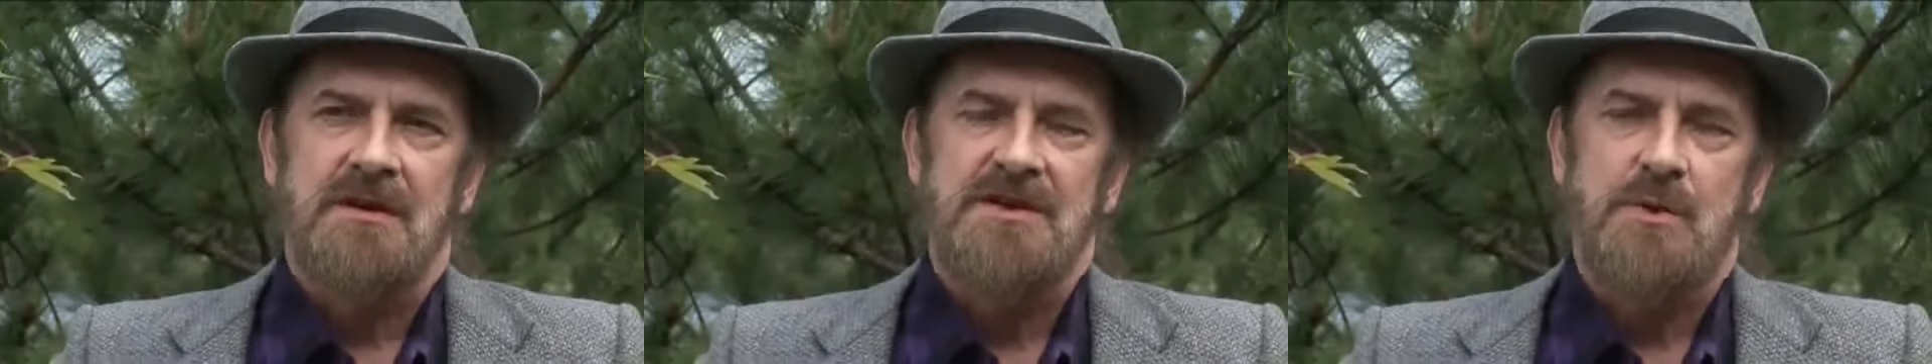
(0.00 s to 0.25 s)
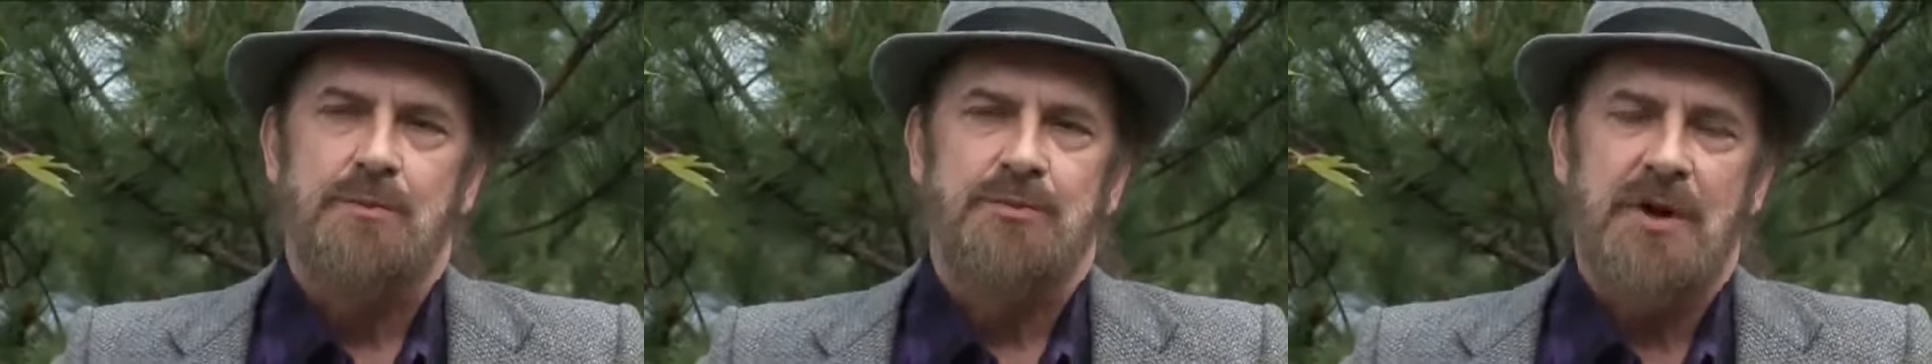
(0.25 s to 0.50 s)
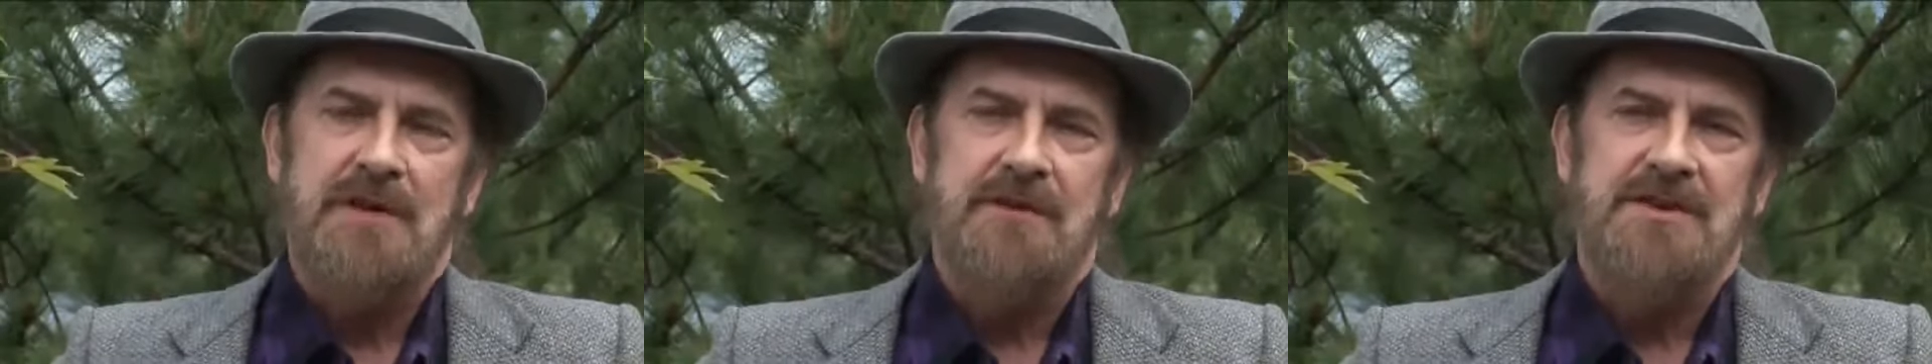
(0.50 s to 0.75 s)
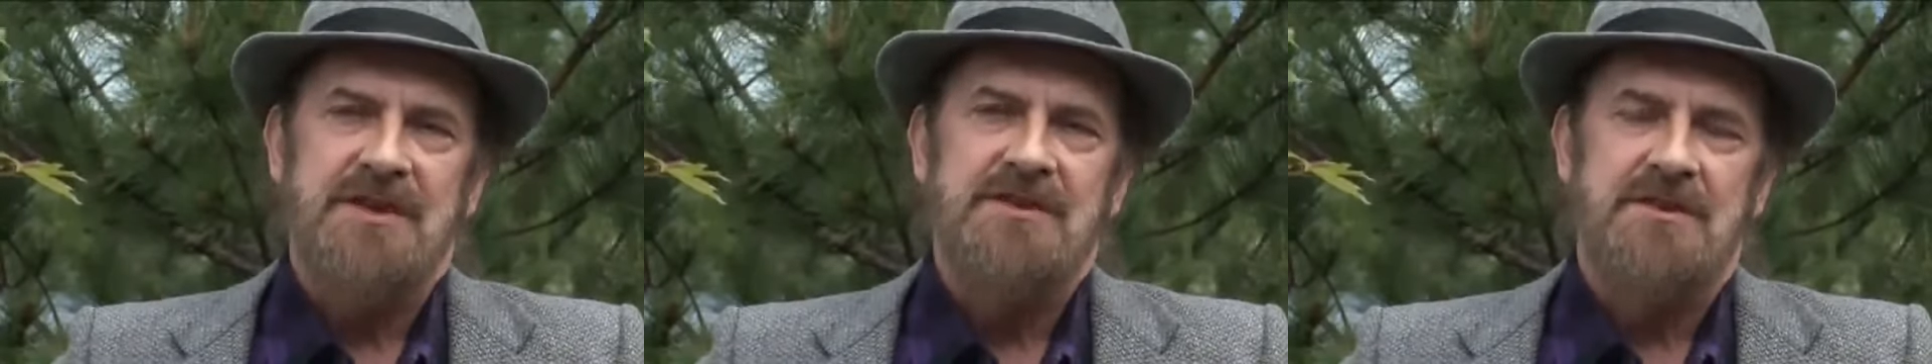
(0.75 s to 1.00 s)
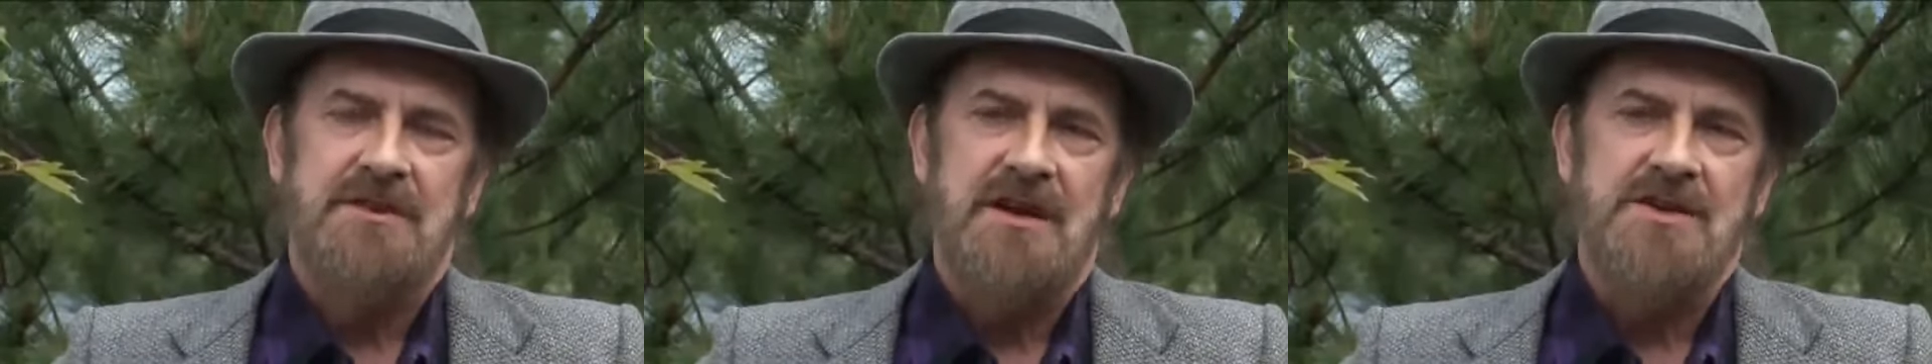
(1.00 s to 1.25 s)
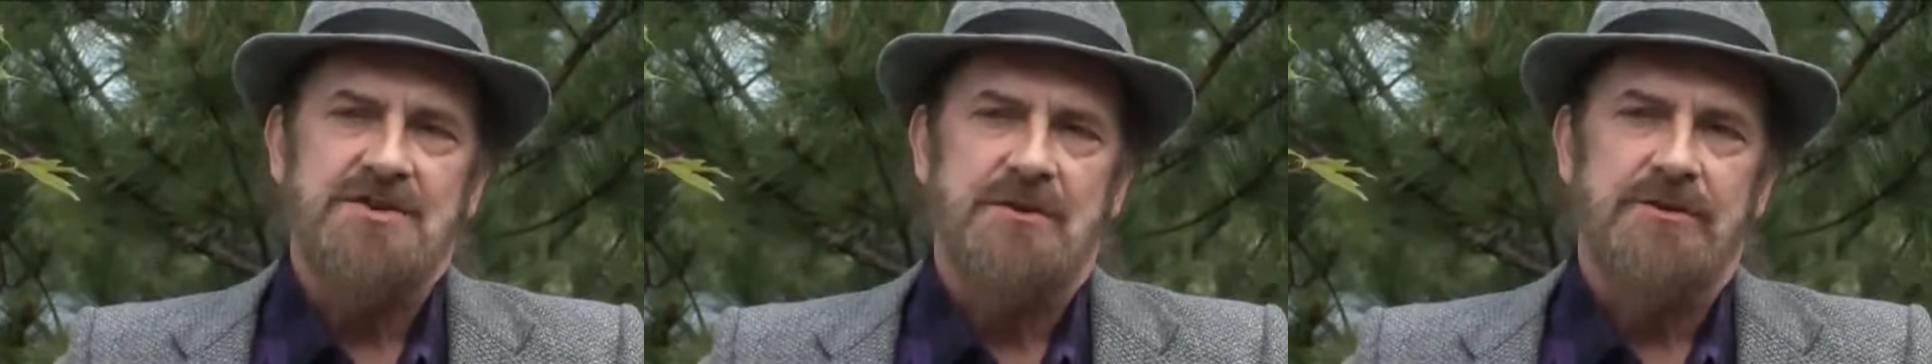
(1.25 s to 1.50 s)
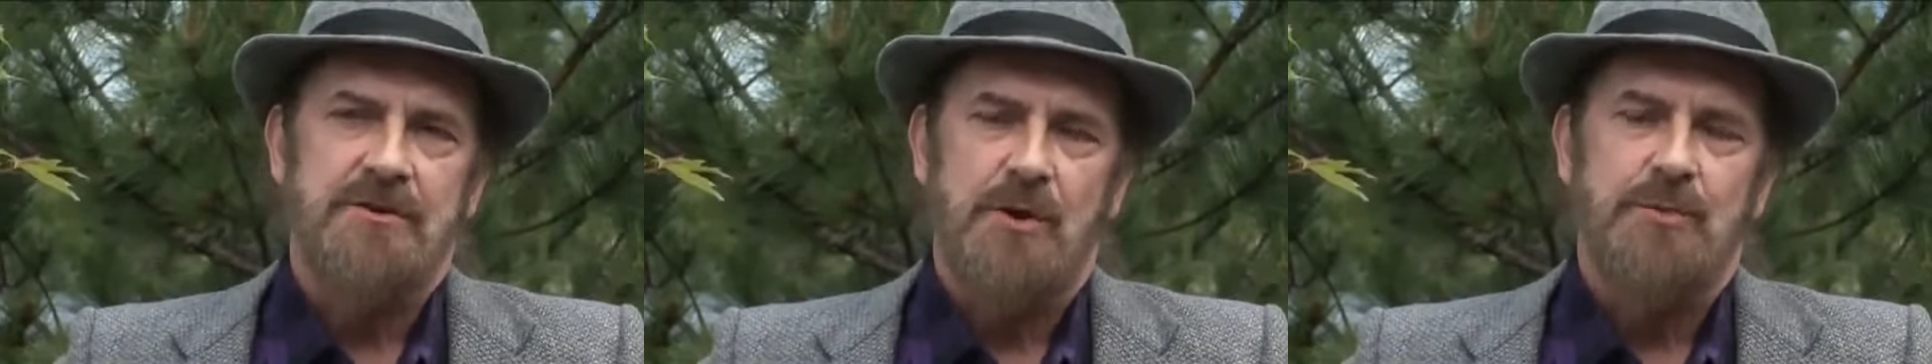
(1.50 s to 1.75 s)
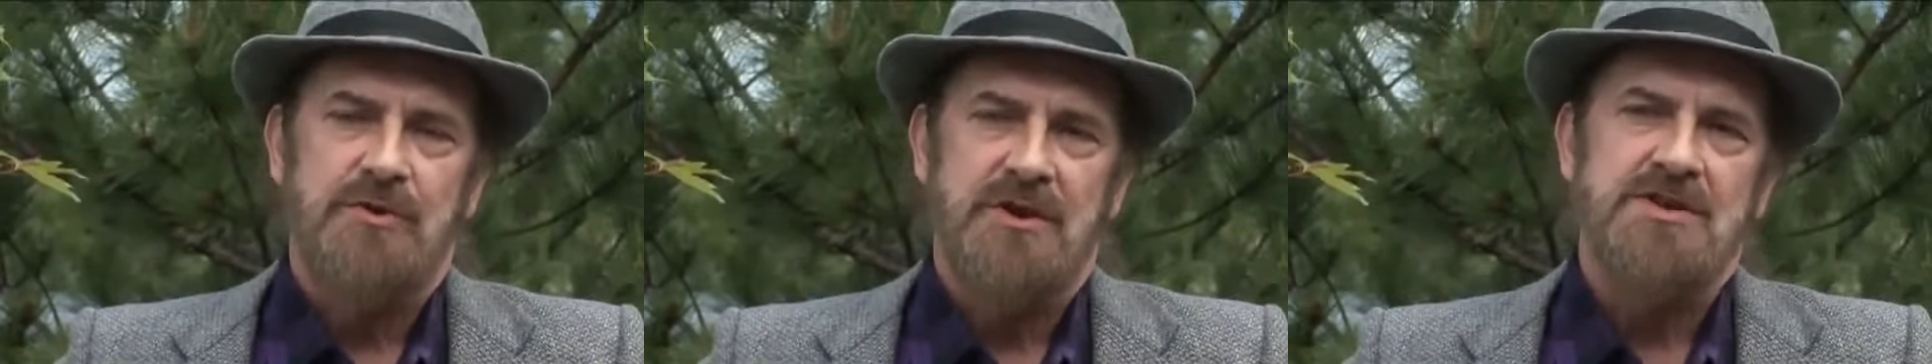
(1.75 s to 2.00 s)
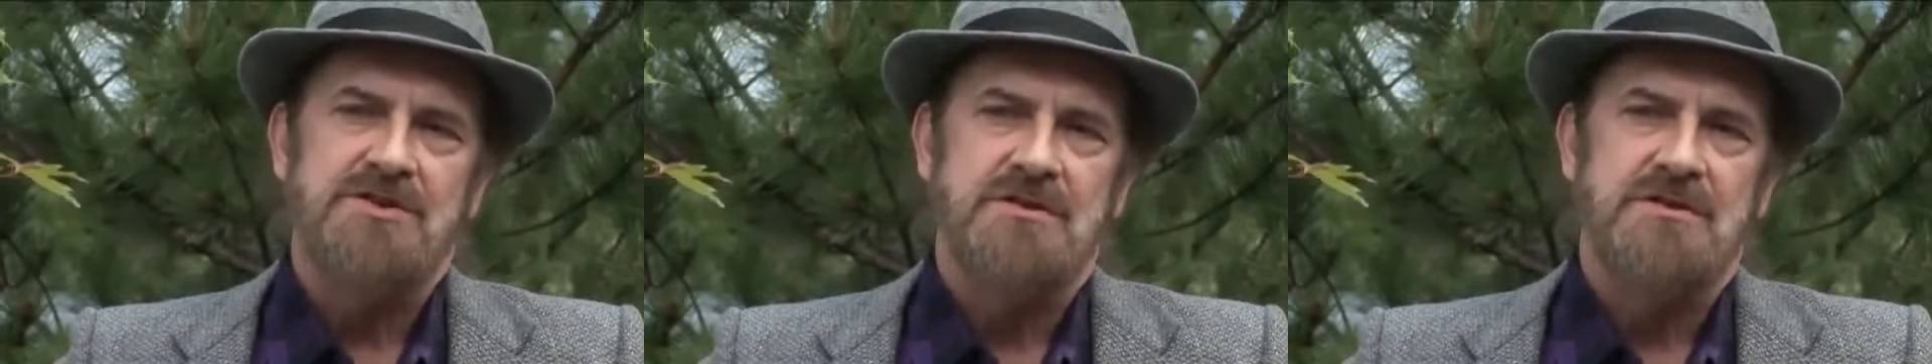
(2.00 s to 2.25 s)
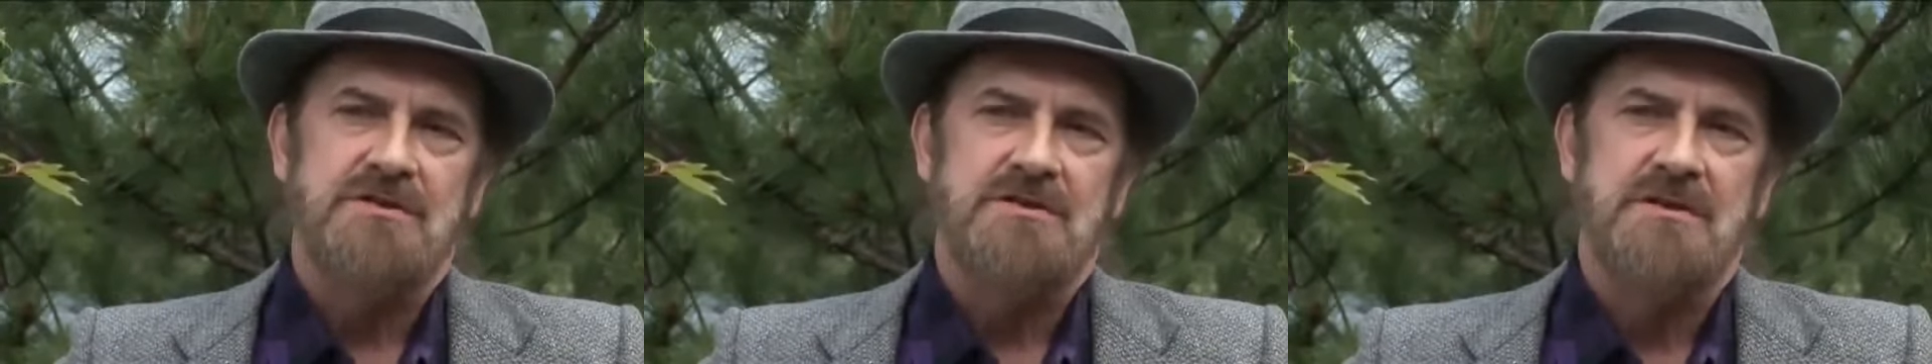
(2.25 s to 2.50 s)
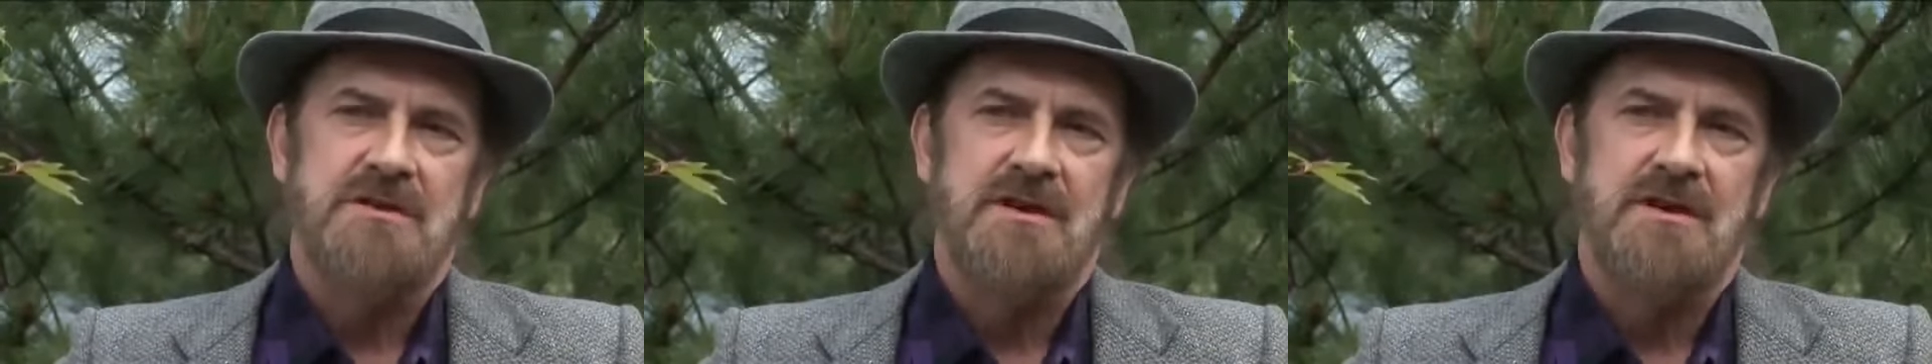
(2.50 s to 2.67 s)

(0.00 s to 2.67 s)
These were private international corporations